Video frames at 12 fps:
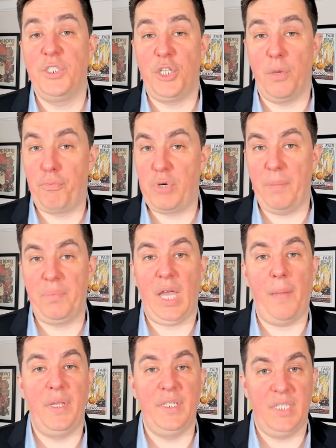your prep
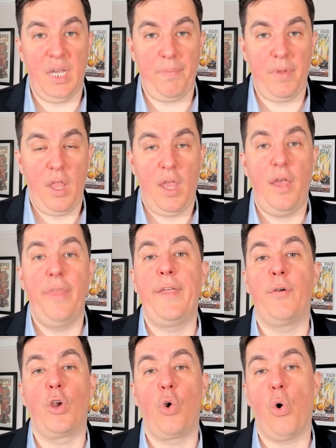time is up, the
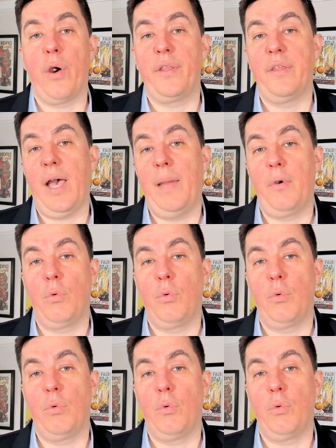record timer will